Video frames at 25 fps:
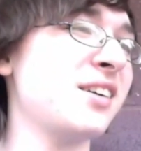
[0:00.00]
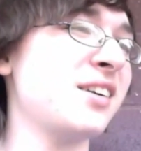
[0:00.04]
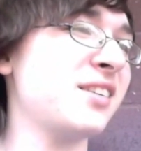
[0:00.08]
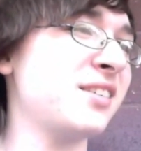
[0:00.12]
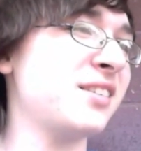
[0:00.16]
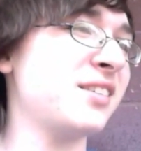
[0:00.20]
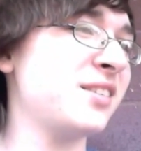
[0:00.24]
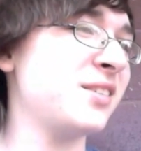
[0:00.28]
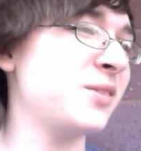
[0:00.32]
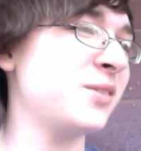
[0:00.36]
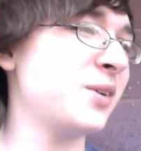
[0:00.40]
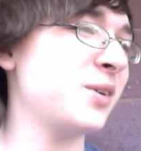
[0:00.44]

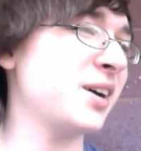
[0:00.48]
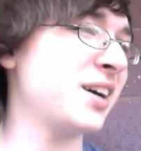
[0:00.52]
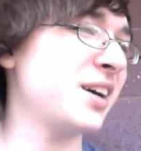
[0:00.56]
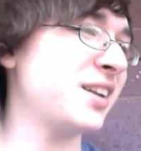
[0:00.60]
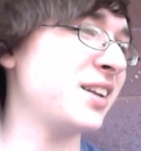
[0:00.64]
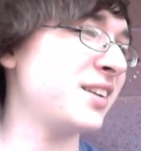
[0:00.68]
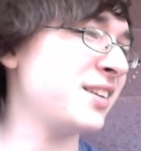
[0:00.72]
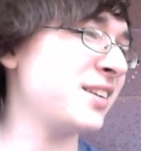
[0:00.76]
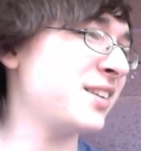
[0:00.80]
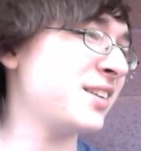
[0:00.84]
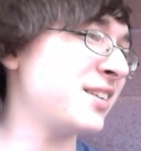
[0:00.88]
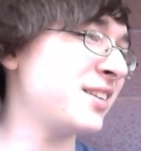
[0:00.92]
Daniel. What?
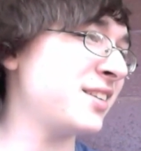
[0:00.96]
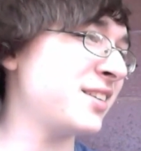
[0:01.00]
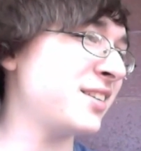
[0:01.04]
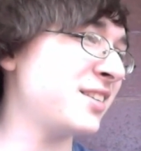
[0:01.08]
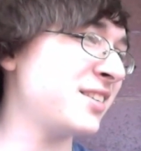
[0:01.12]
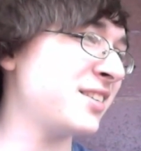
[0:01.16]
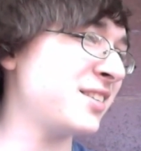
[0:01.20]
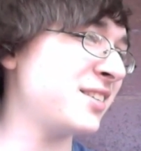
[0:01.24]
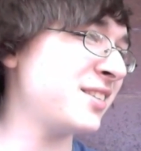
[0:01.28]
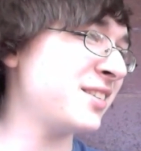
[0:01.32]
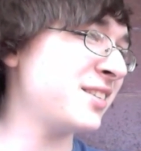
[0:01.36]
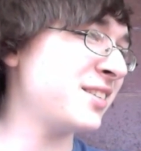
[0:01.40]

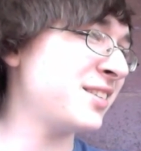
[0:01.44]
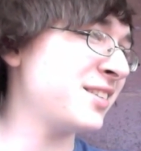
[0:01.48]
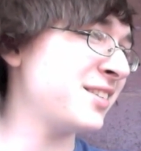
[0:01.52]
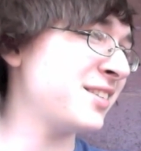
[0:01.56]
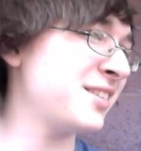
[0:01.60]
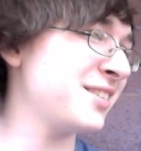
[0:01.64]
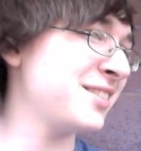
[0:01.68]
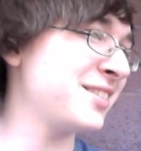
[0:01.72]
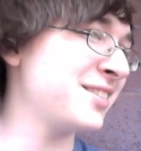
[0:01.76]
I can't get